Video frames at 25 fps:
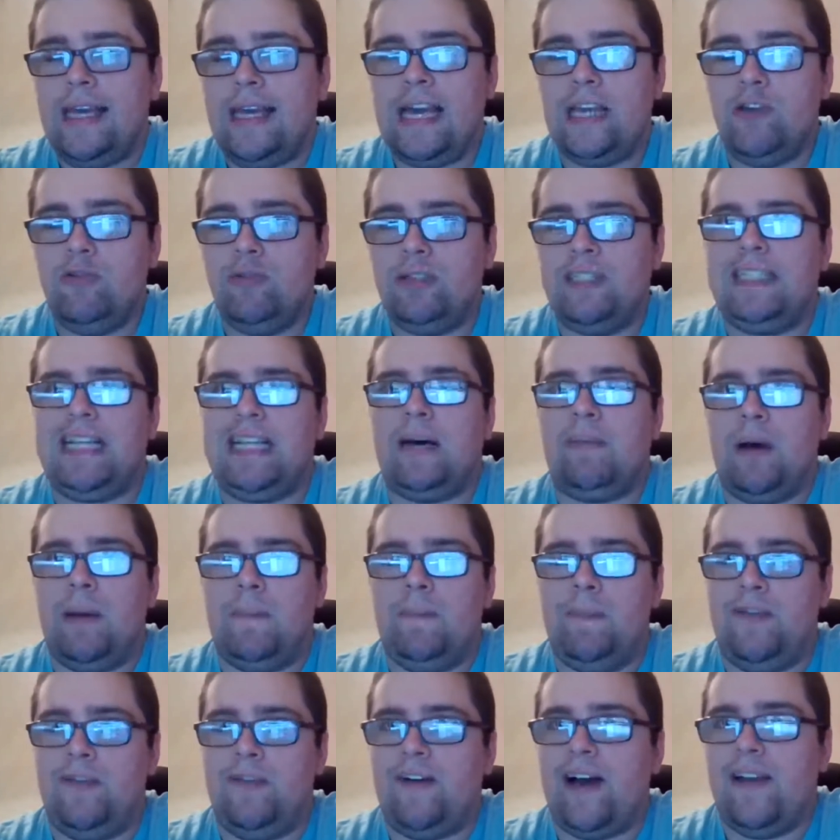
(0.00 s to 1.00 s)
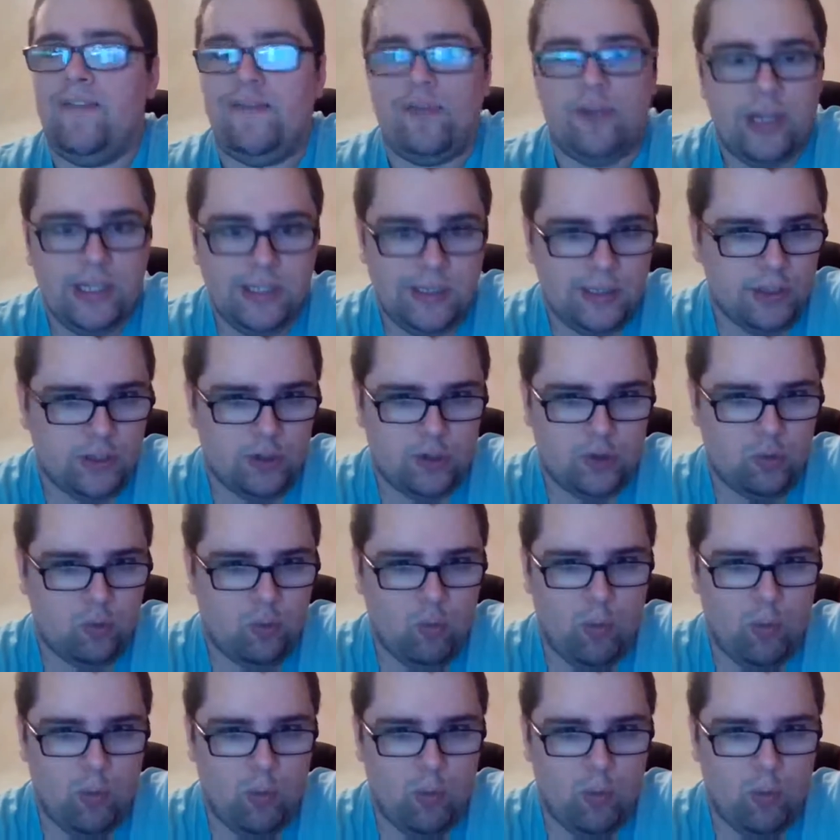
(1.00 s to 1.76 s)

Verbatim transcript: can you sum up five reasons